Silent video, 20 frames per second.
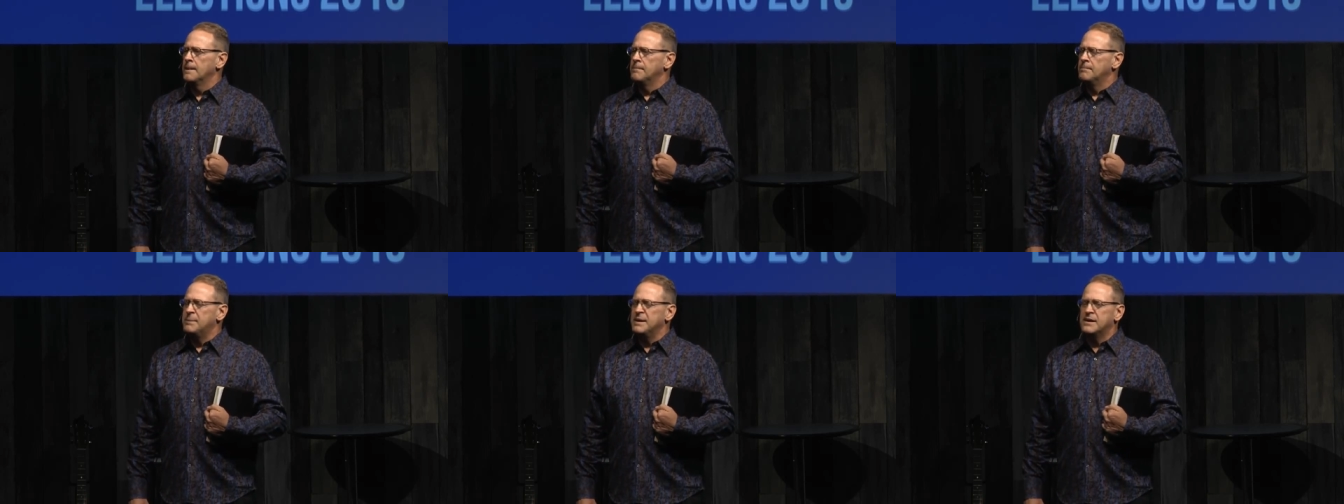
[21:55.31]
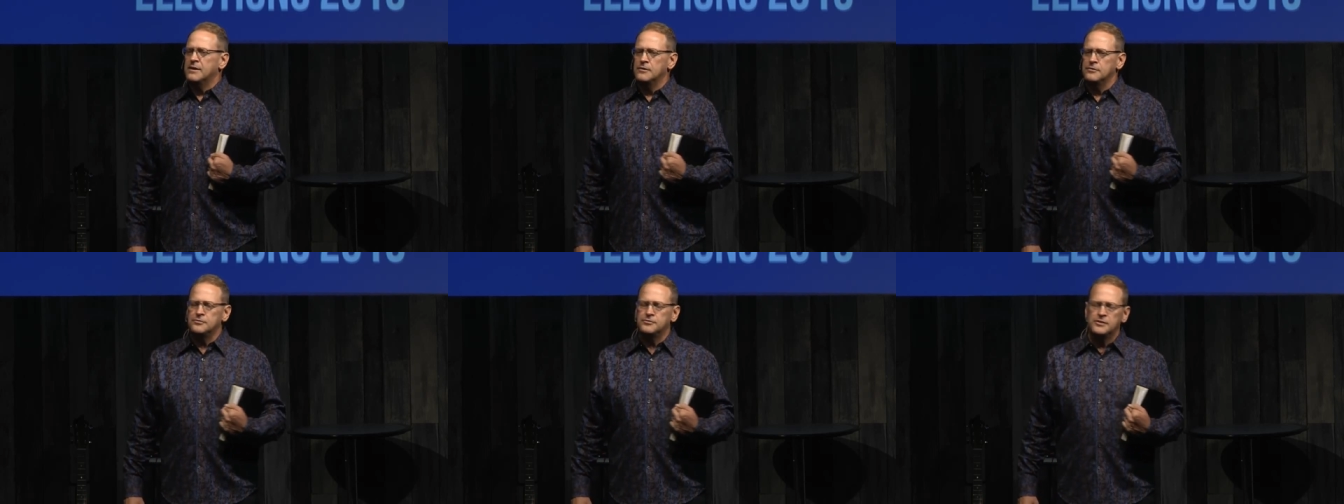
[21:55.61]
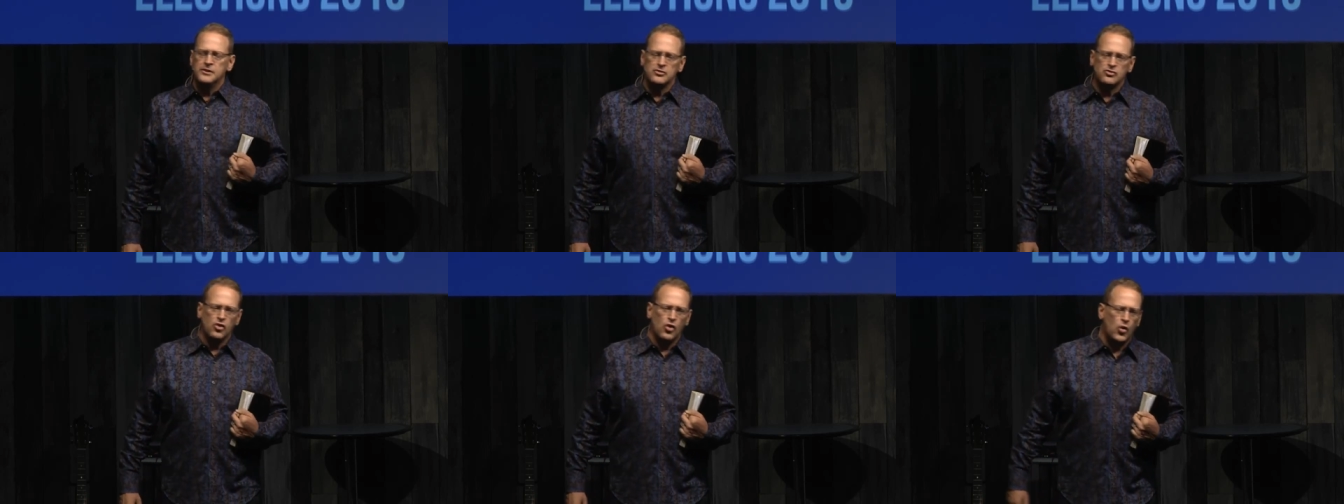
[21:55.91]
Because
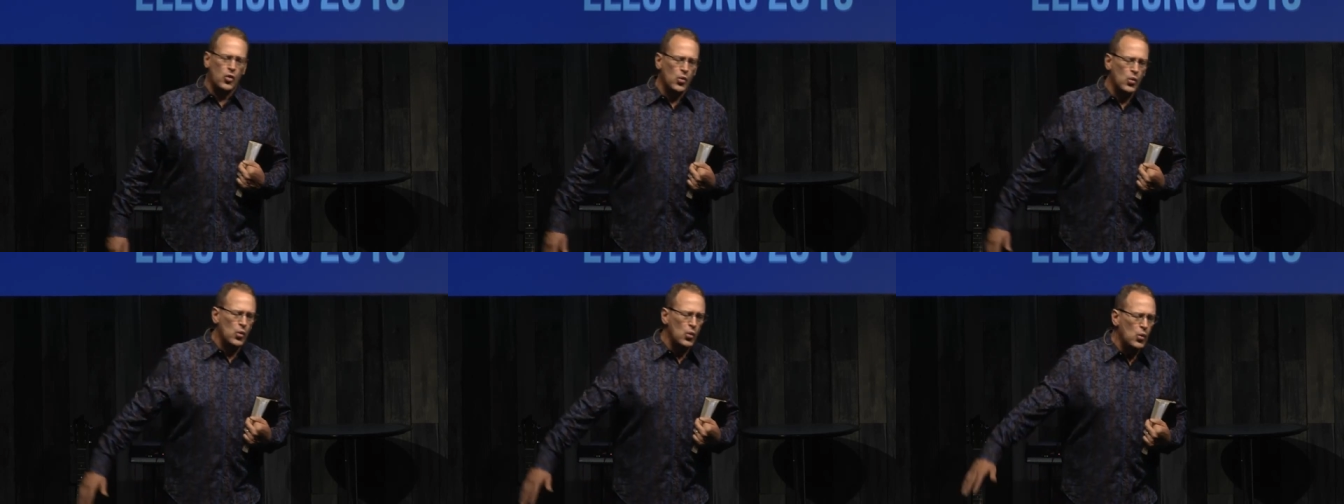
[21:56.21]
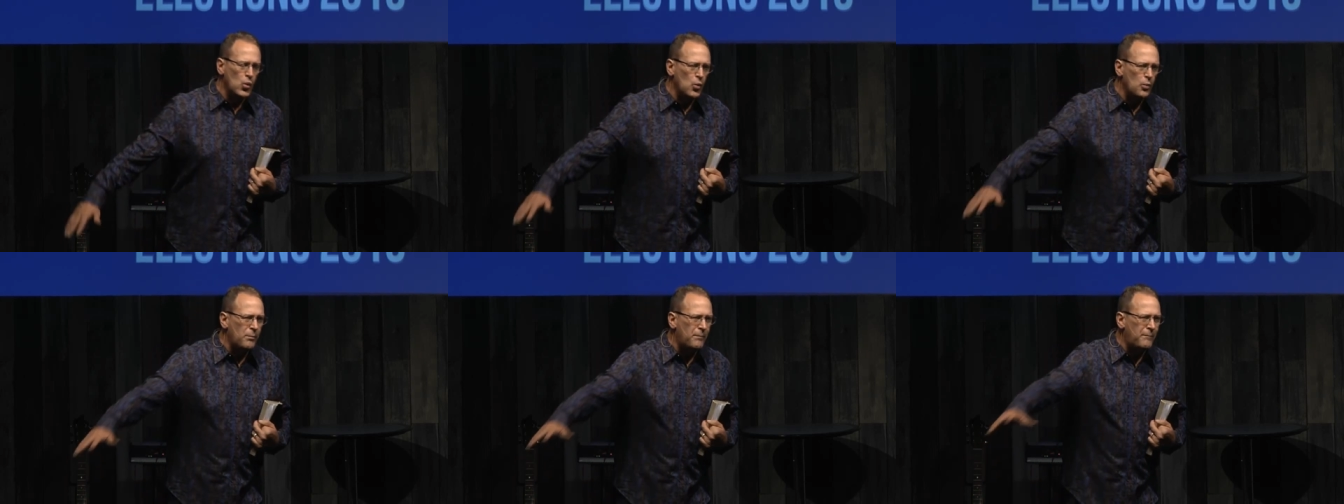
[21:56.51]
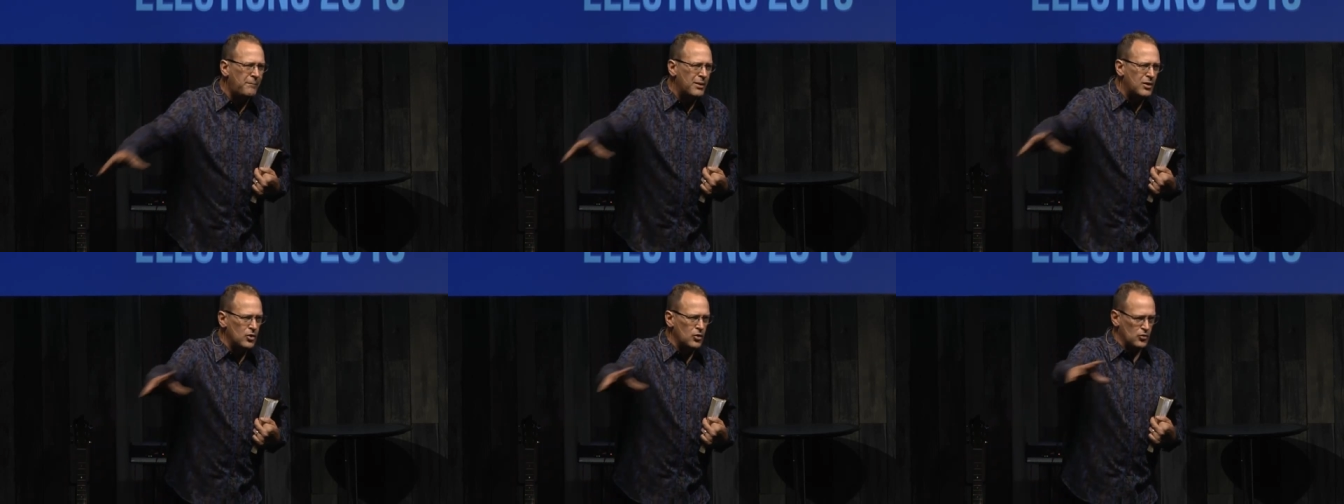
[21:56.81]
this whole
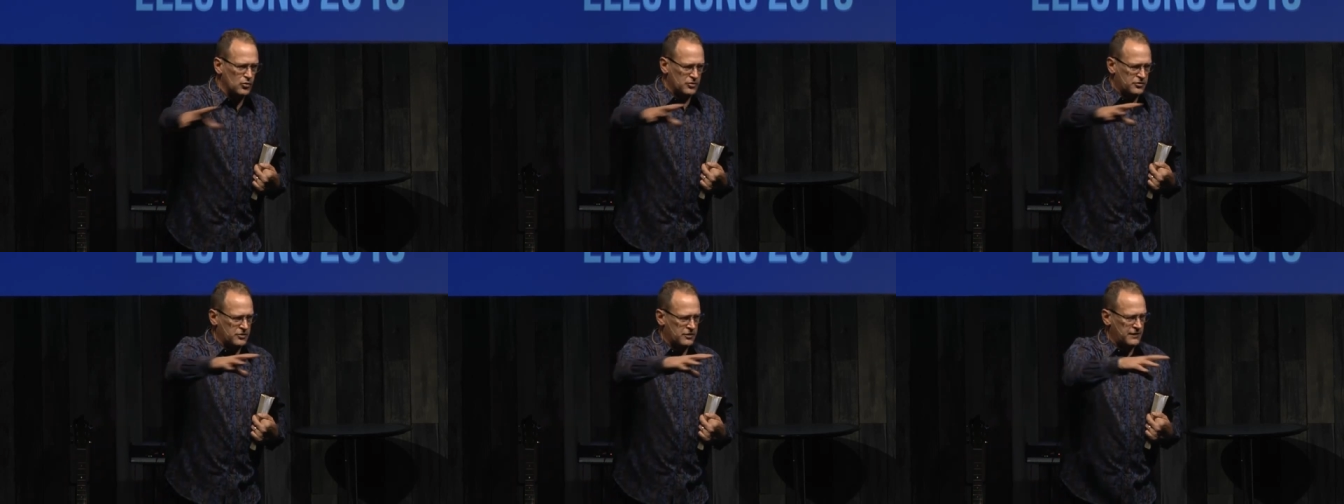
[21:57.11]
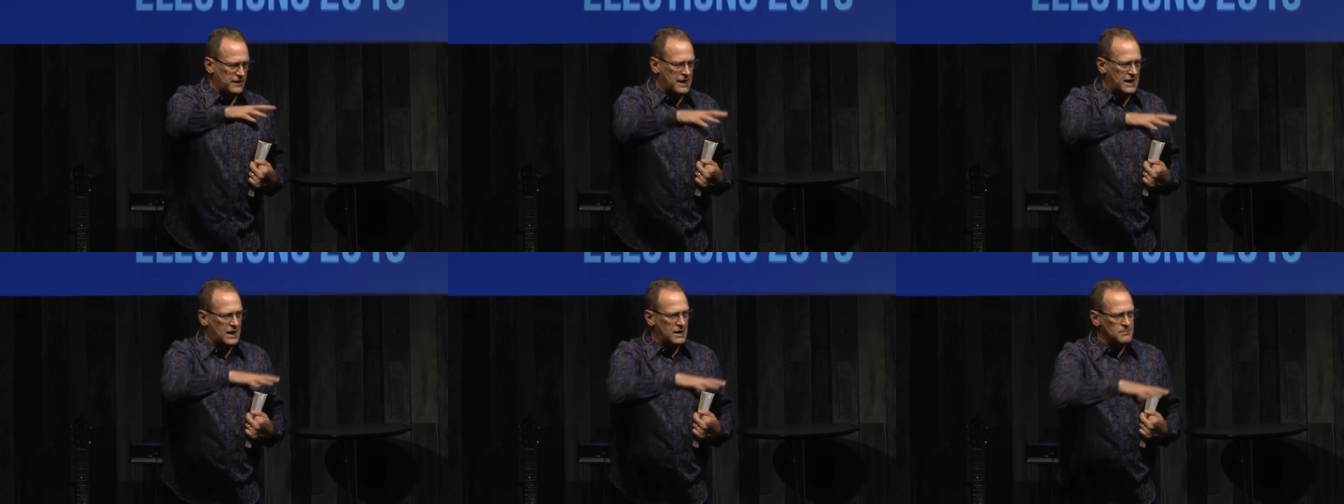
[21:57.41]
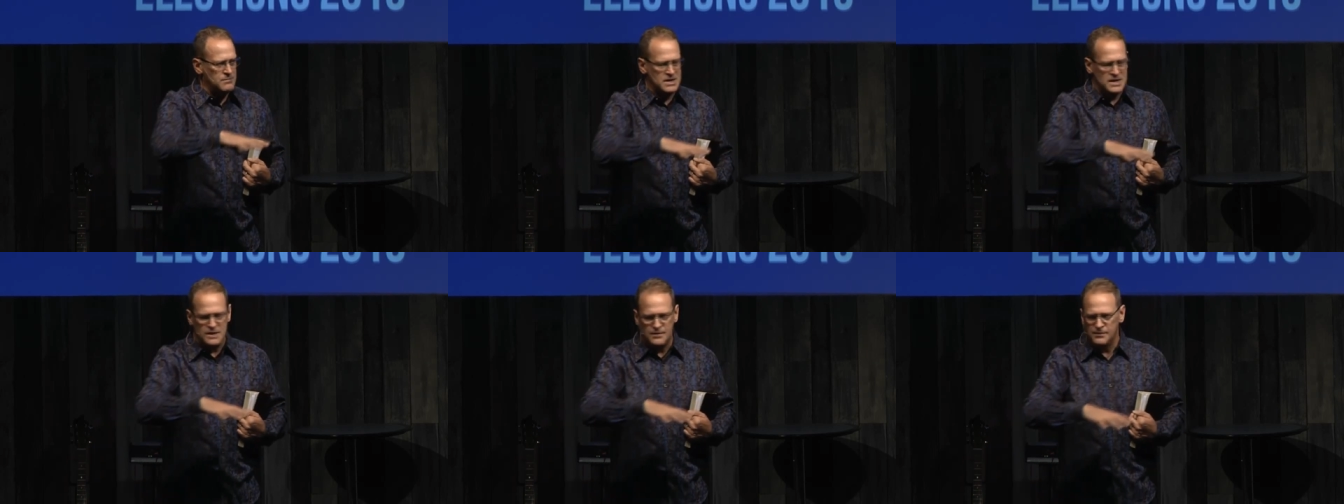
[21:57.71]
boat that
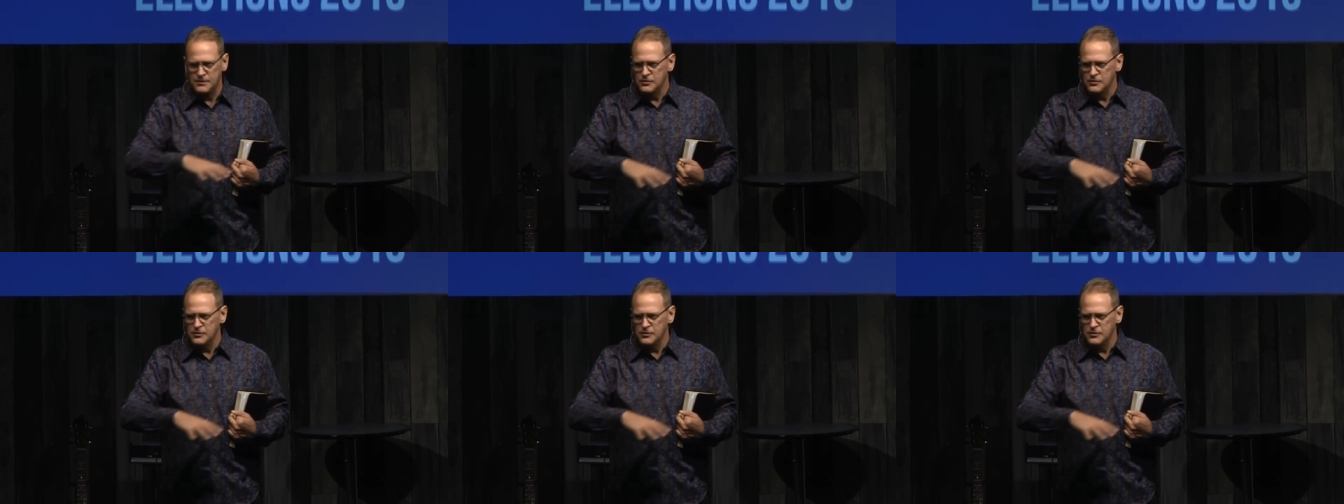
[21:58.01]
I'm in,